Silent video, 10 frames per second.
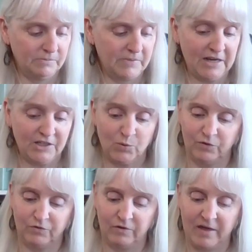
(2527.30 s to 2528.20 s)

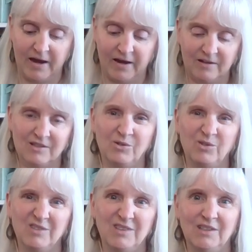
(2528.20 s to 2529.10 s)
password for that. So
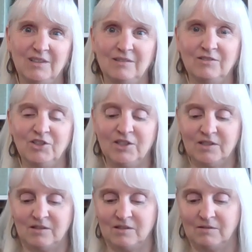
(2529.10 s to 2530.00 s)

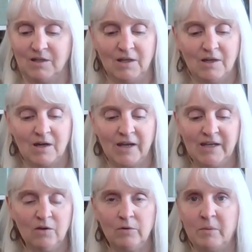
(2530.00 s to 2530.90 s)
just, I
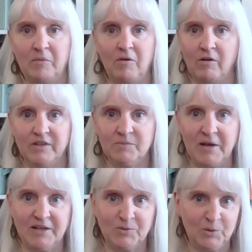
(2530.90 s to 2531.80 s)
can't remember all these
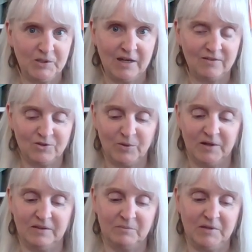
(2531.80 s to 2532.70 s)
passwords. I have to
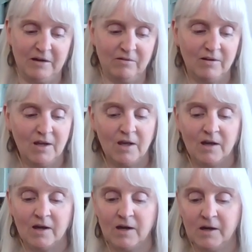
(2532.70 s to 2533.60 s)
write them down.
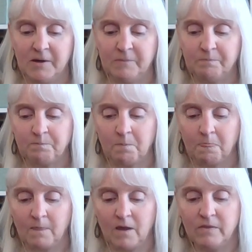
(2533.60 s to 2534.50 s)

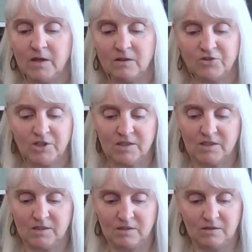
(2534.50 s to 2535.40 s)
And then
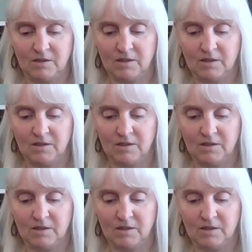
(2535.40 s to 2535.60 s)
just